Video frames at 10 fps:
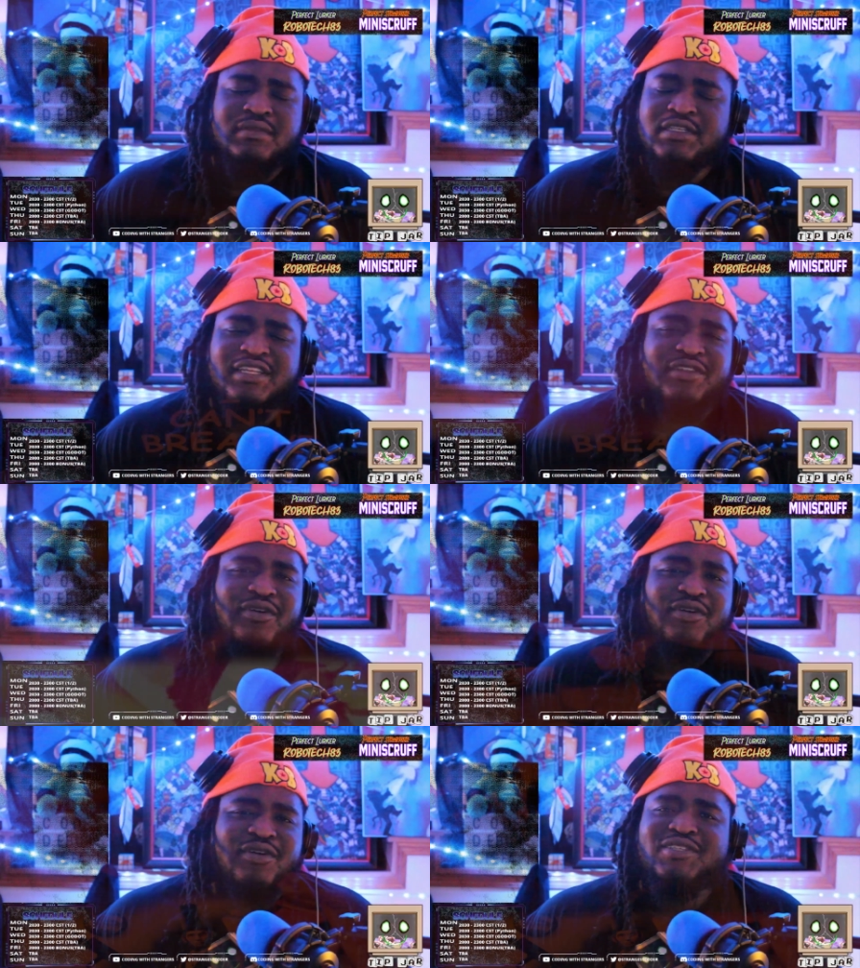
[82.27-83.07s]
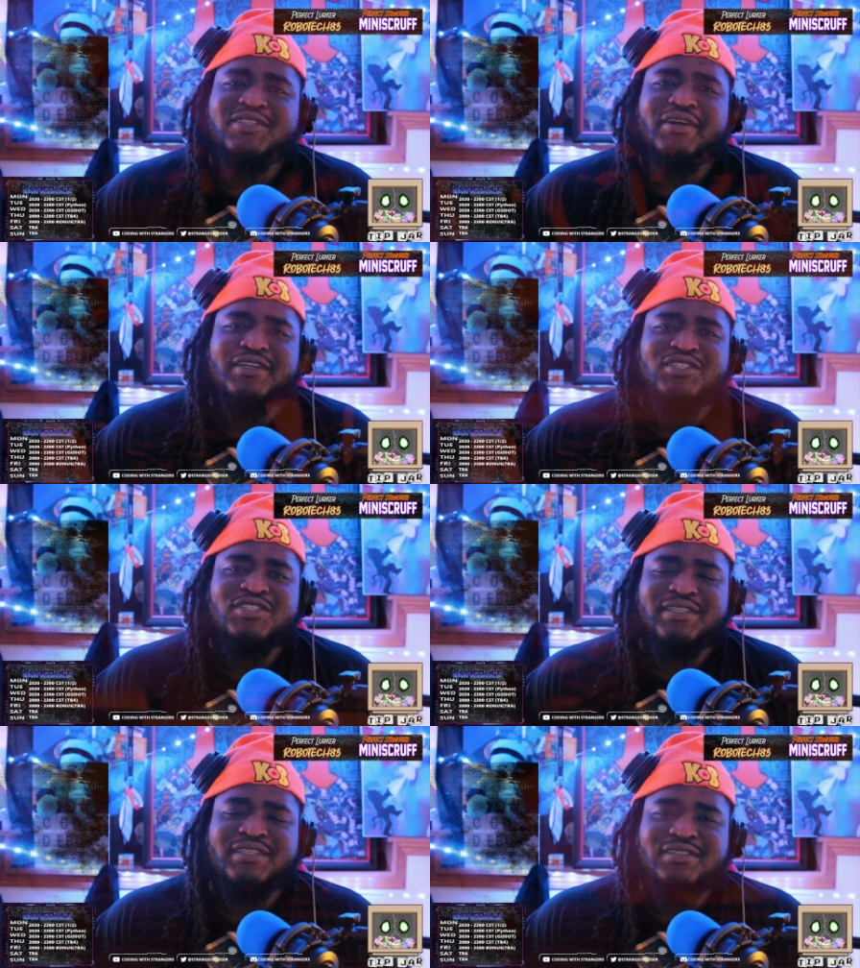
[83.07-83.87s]
There's nothing wrong with talking to
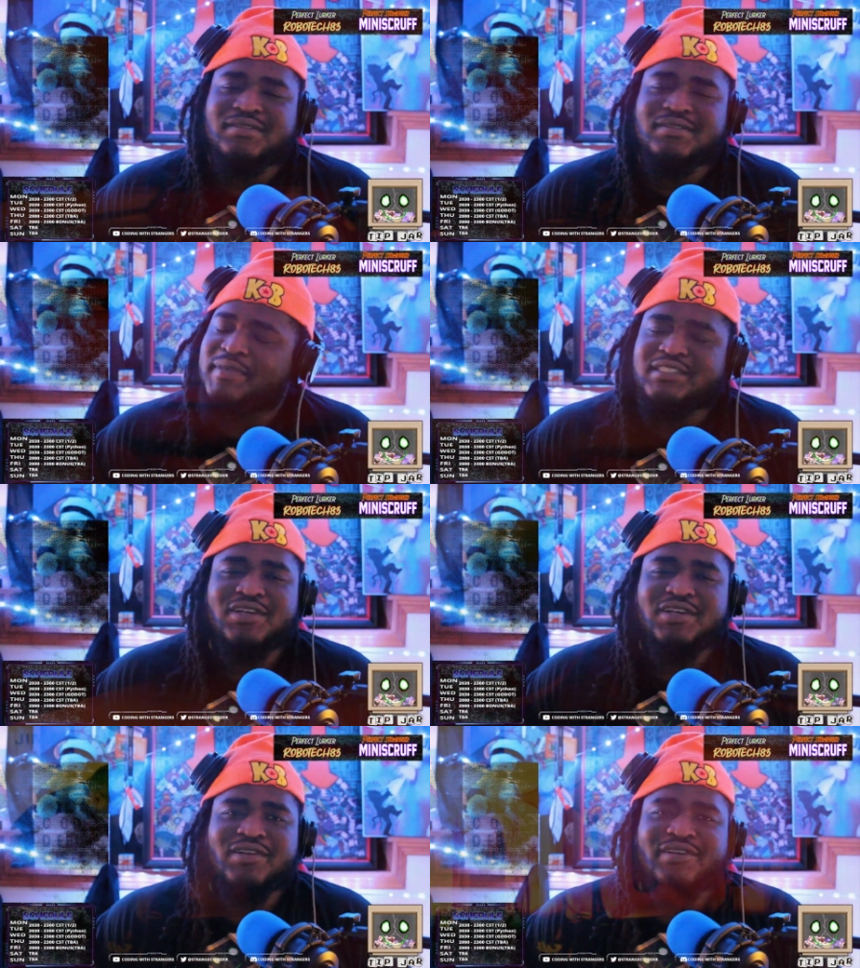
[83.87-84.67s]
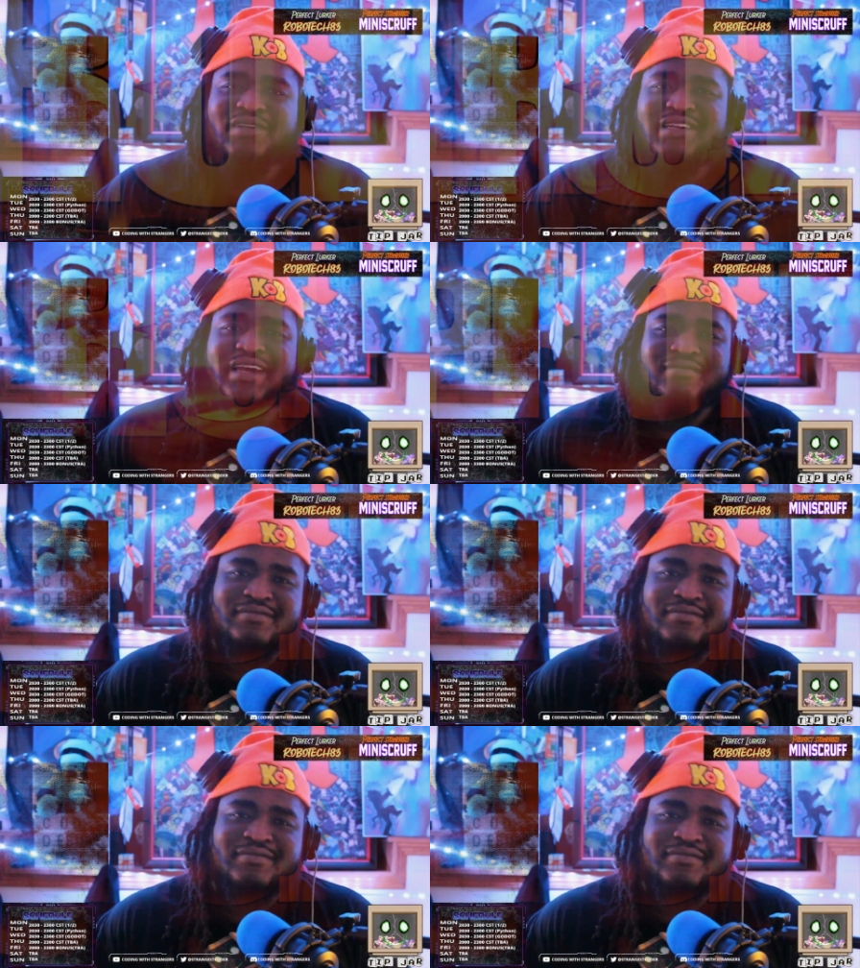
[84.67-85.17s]
strangers, especially on the internet.